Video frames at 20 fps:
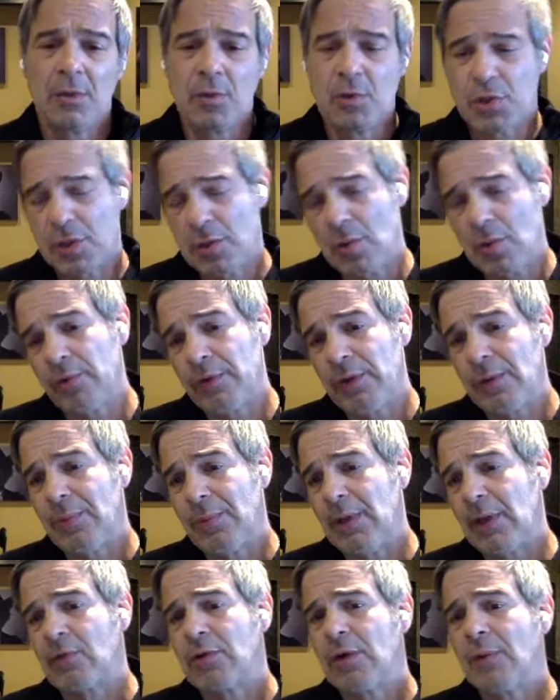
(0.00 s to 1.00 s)
you should only
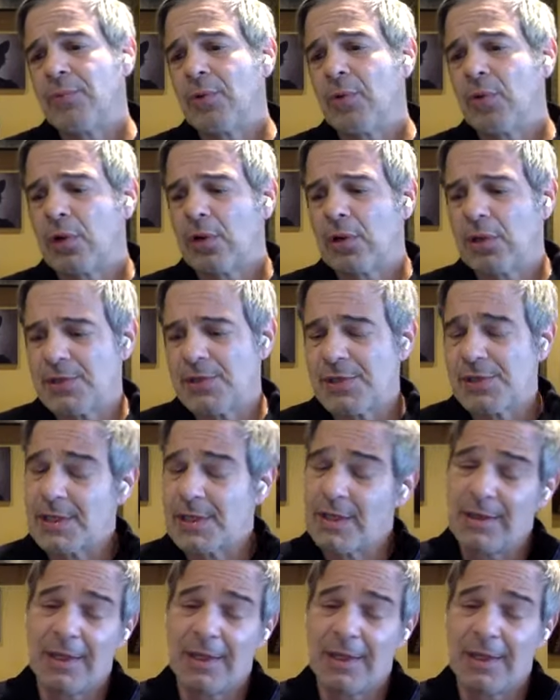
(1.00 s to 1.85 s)
be in cryptocurrencies.